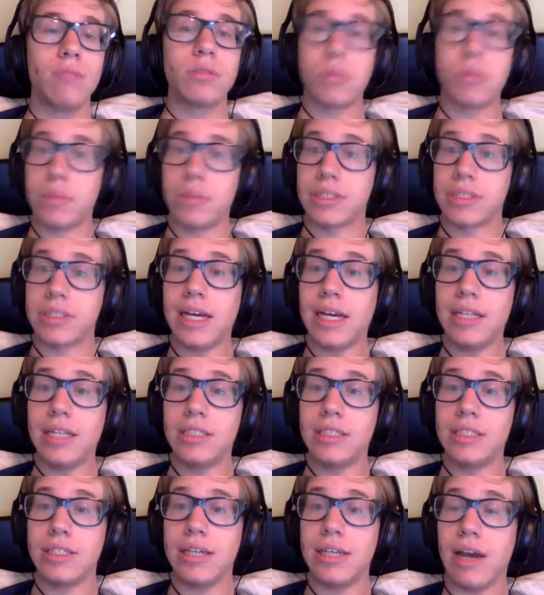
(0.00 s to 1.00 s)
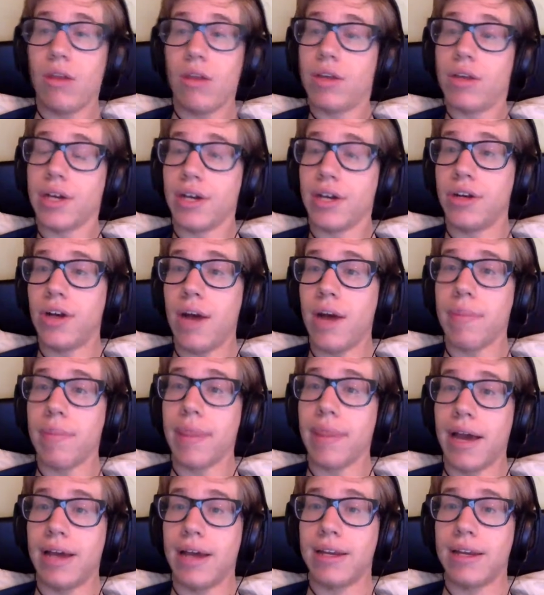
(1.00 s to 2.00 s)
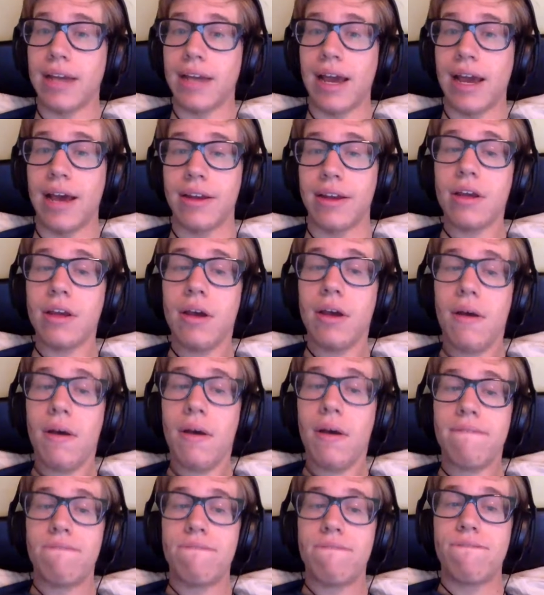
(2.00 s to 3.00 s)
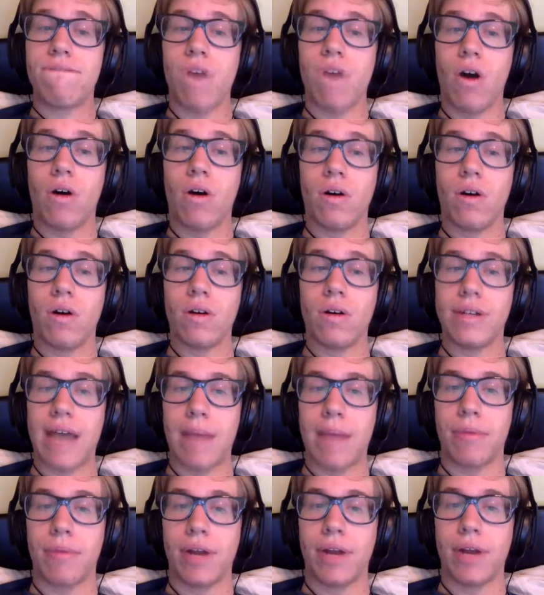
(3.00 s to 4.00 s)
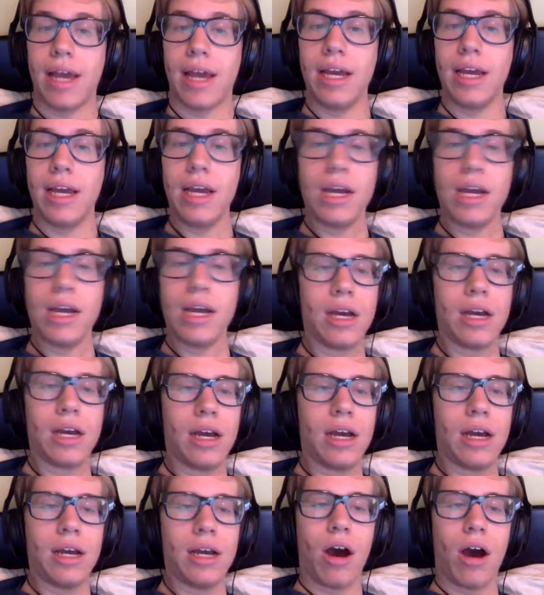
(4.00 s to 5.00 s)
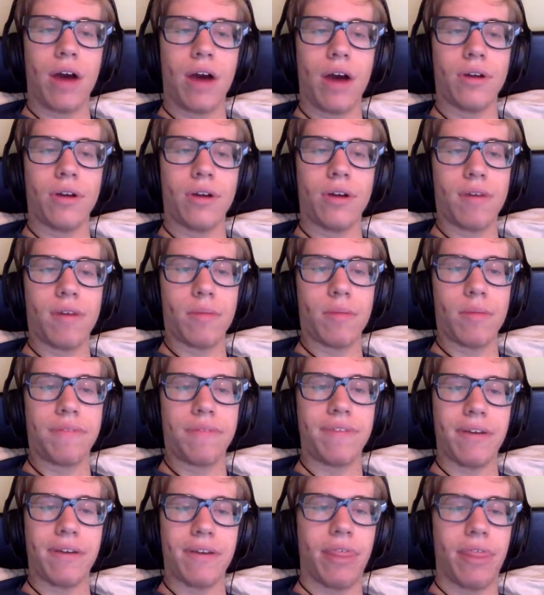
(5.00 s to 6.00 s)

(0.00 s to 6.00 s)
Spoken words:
So I'm excited to see how they're going to top that at Fall Dapper Day on November 5th.